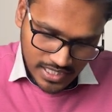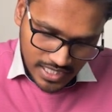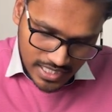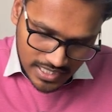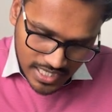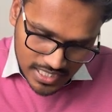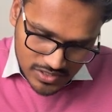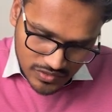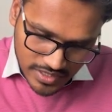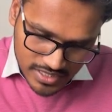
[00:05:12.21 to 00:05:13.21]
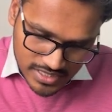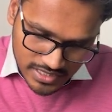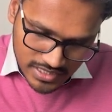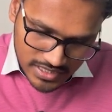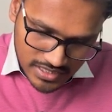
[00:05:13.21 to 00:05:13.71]
And as you can
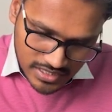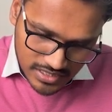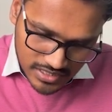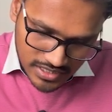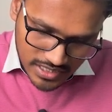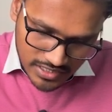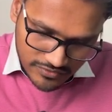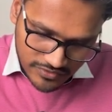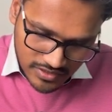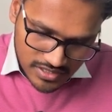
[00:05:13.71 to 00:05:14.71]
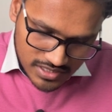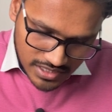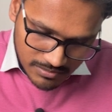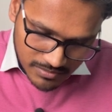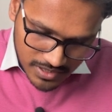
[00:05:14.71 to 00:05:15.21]
see here, in the first
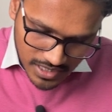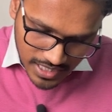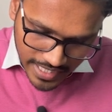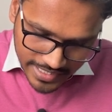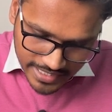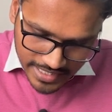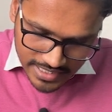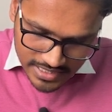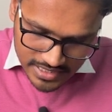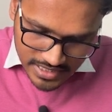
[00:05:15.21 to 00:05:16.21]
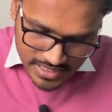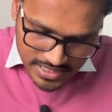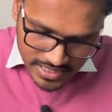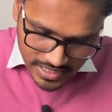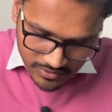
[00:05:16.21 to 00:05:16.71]
step, the light energy
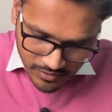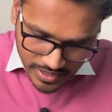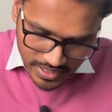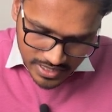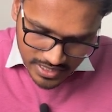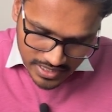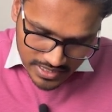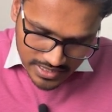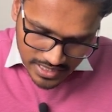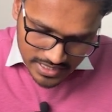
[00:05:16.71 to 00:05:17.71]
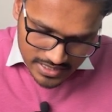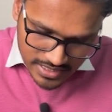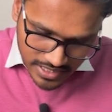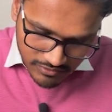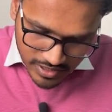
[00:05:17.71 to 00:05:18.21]
is required. There
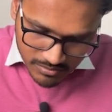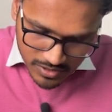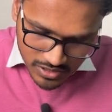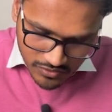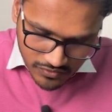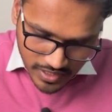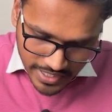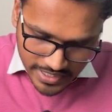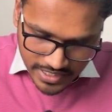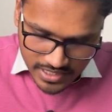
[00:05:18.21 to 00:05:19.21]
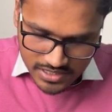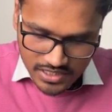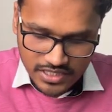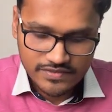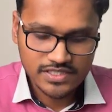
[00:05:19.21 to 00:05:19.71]
is requirement of light
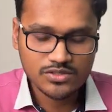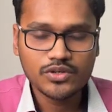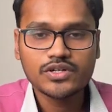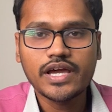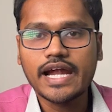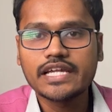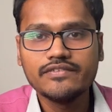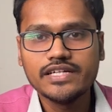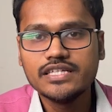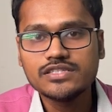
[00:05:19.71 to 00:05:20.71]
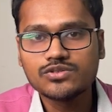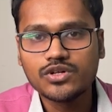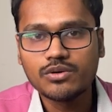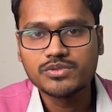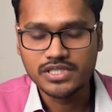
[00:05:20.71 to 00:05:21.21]
energy which is going to activate this
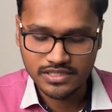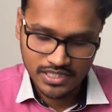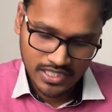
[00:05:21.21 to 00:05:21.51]
rhodopsin.